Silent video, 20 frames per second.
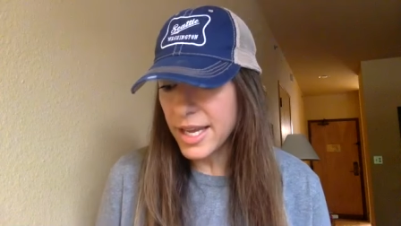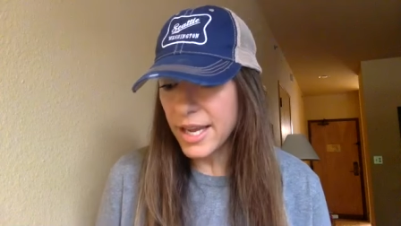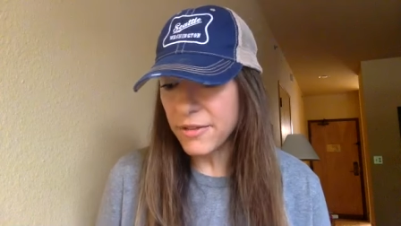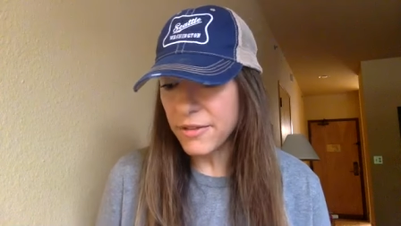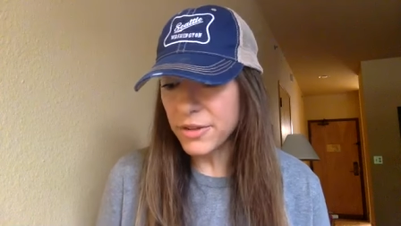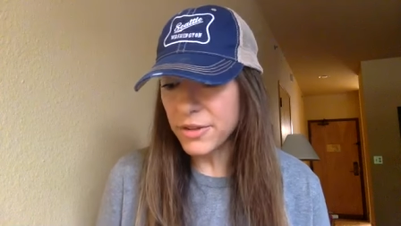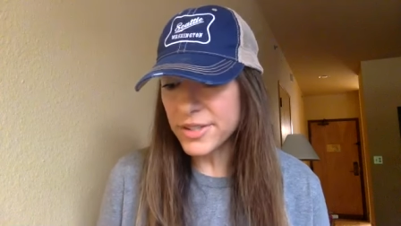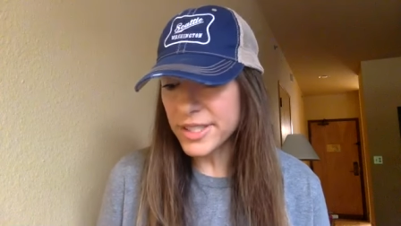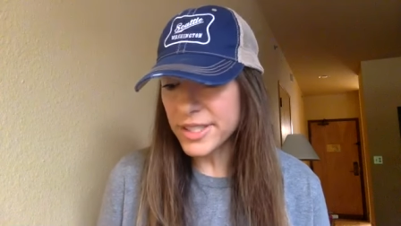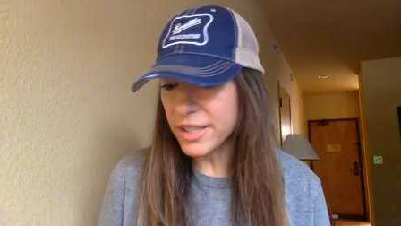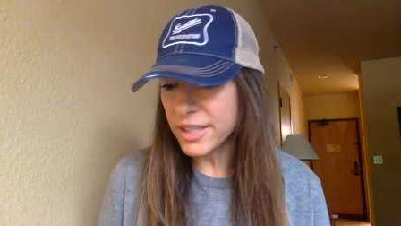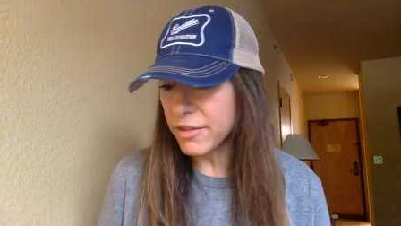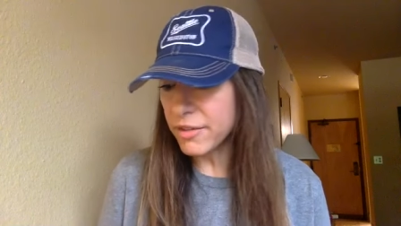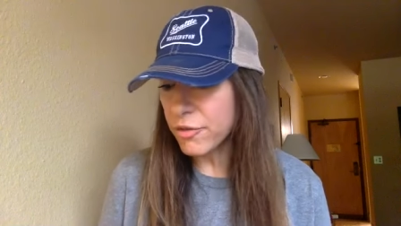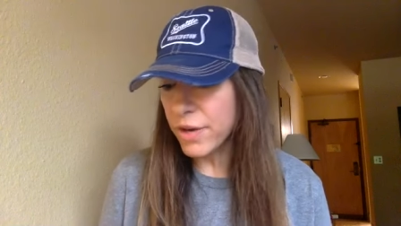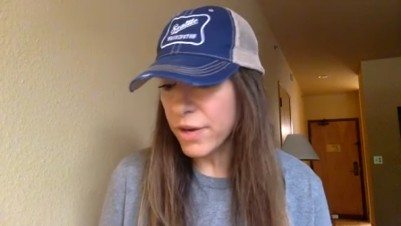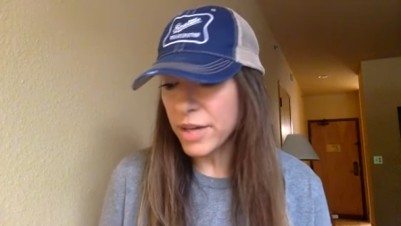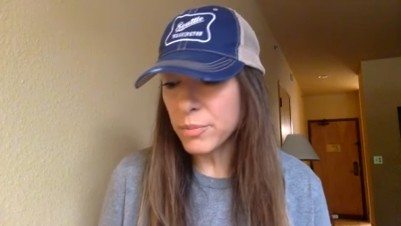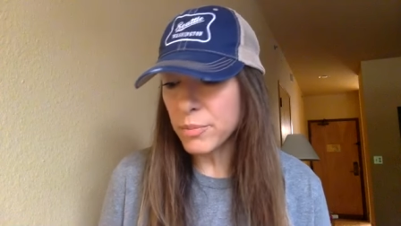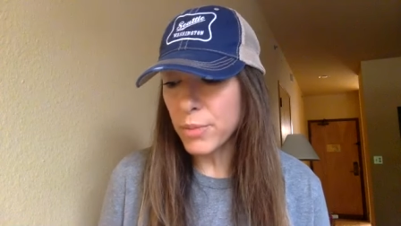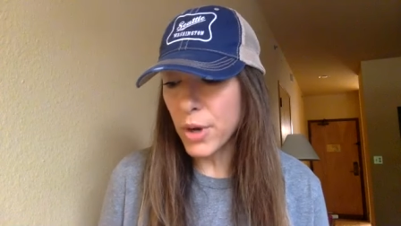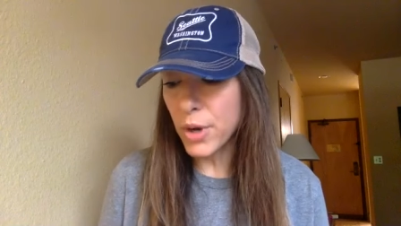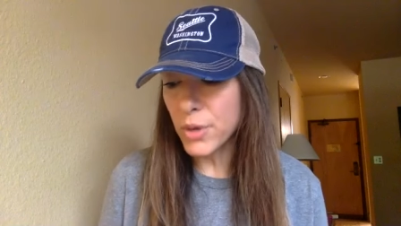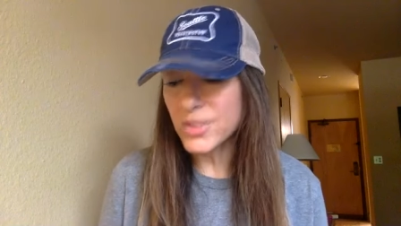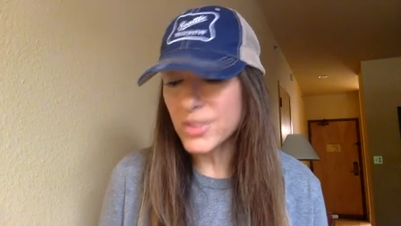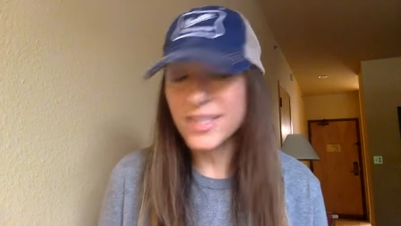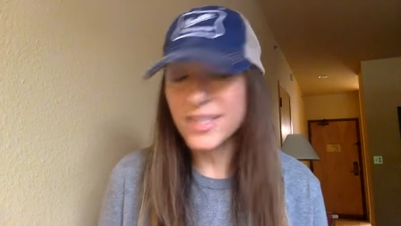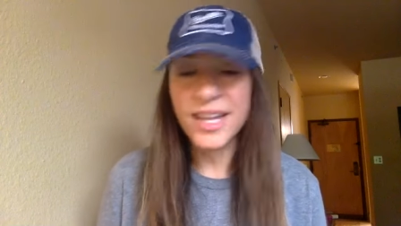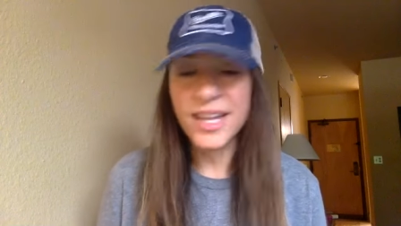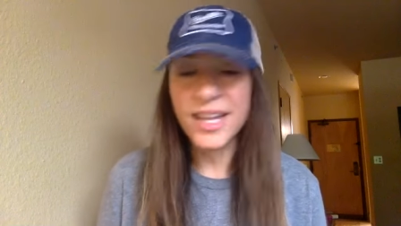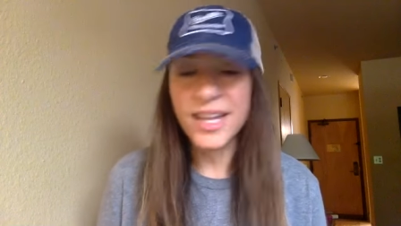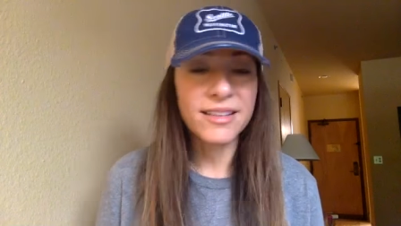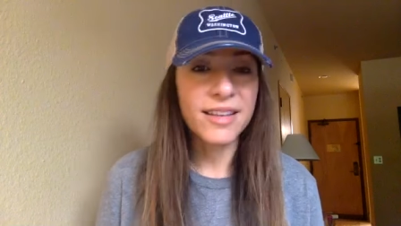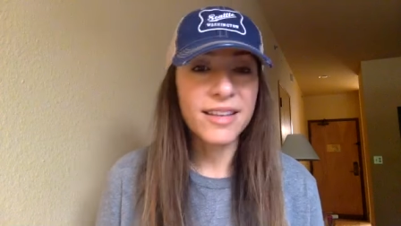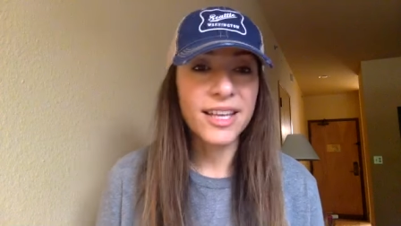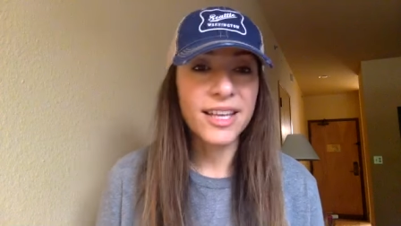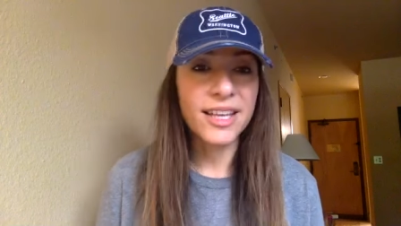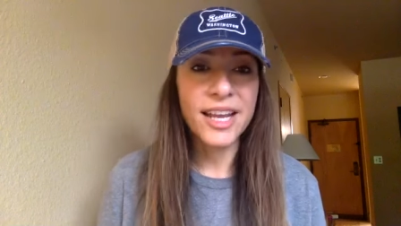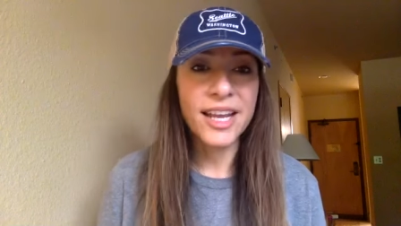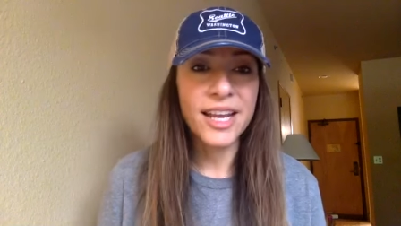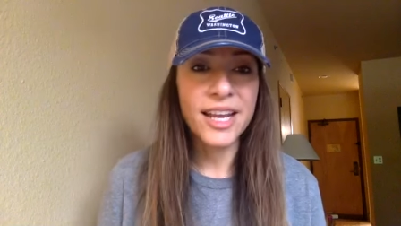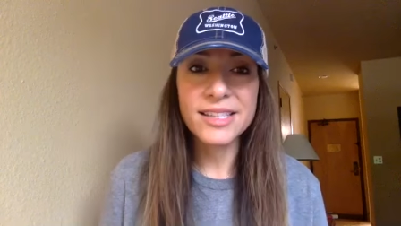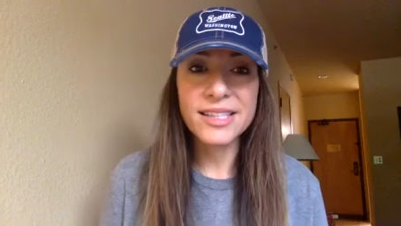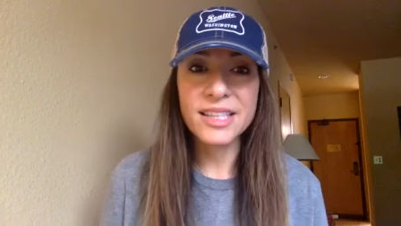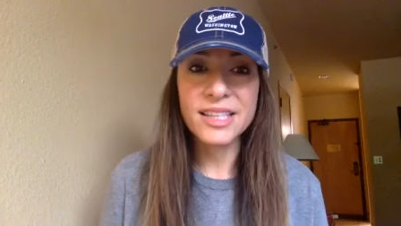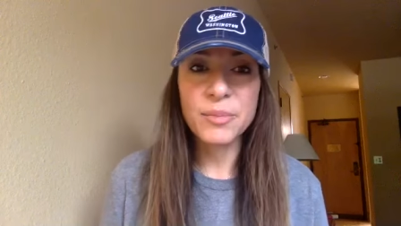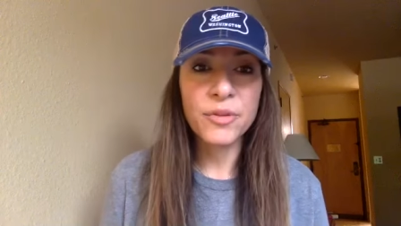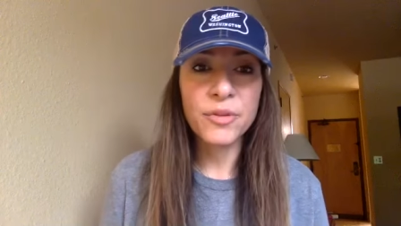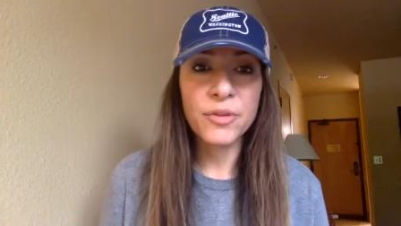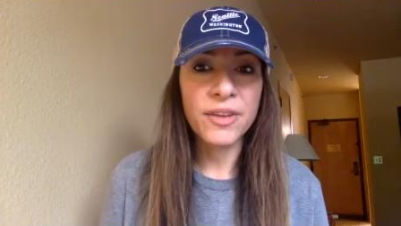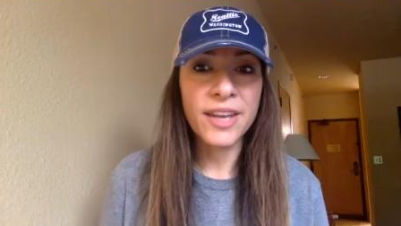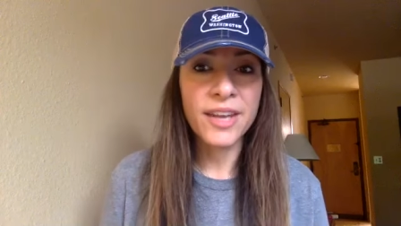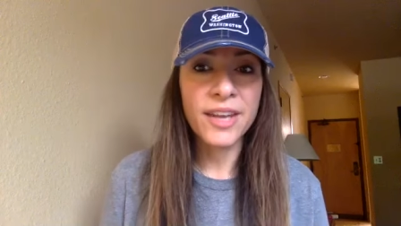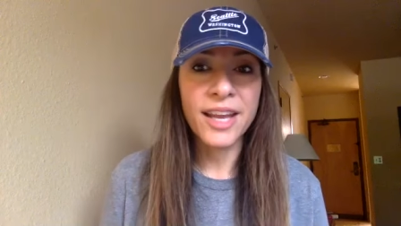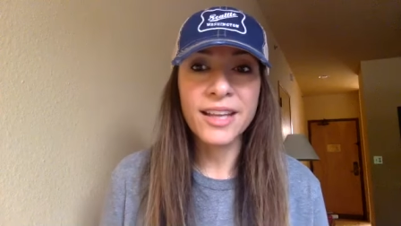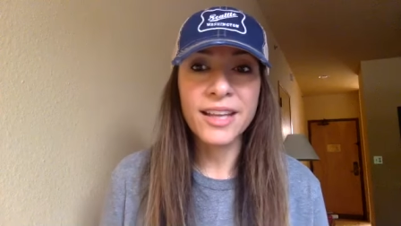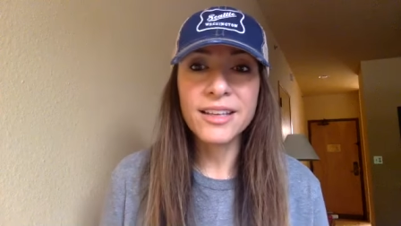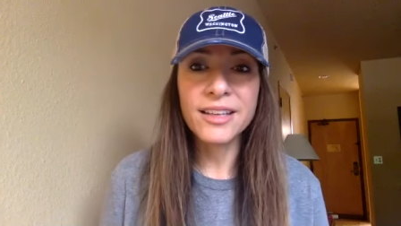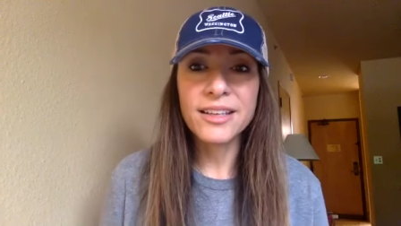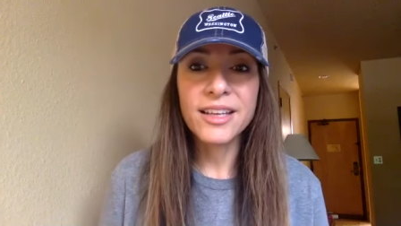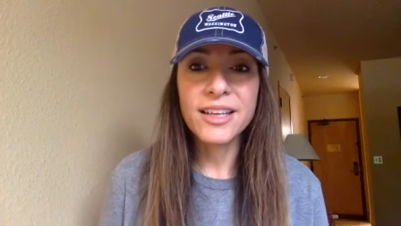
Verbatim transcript: If you see a friend post that they can't sleep through the night,